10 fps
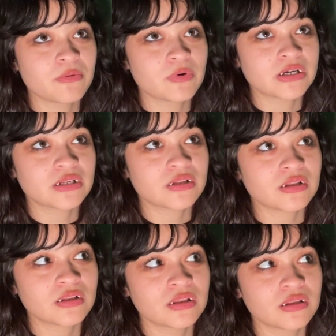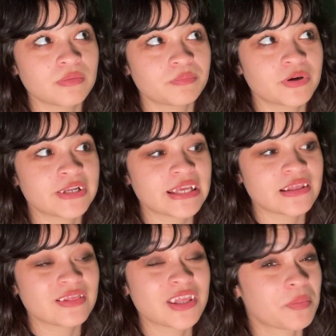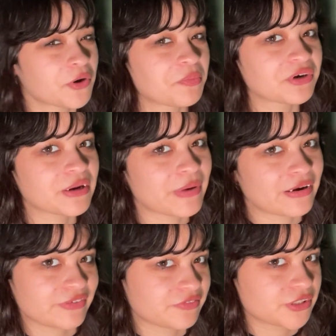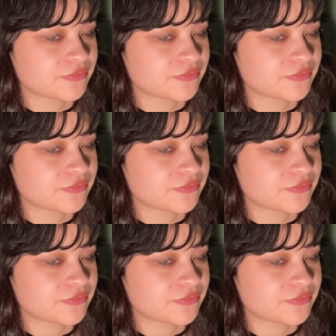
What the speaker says: will put in the appropriate amount of effort.